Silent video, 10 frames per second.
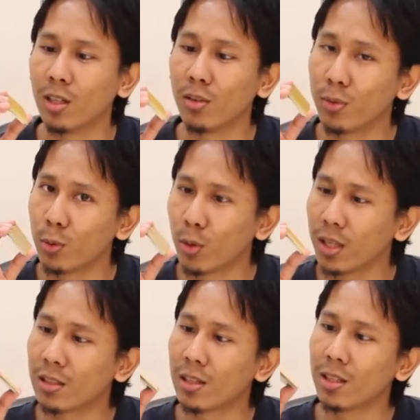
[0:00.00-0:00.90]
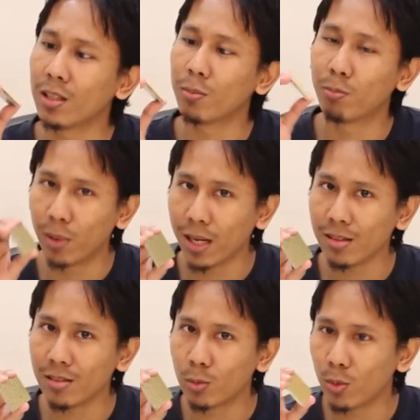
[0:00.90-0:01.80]
If you actually
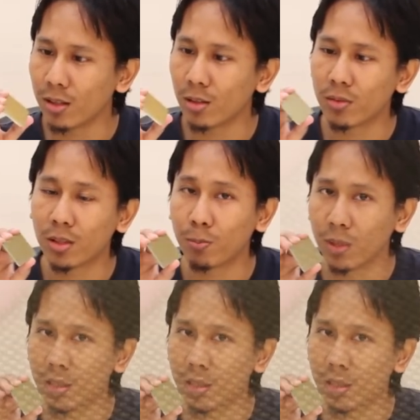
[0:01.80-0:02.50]
bend one of the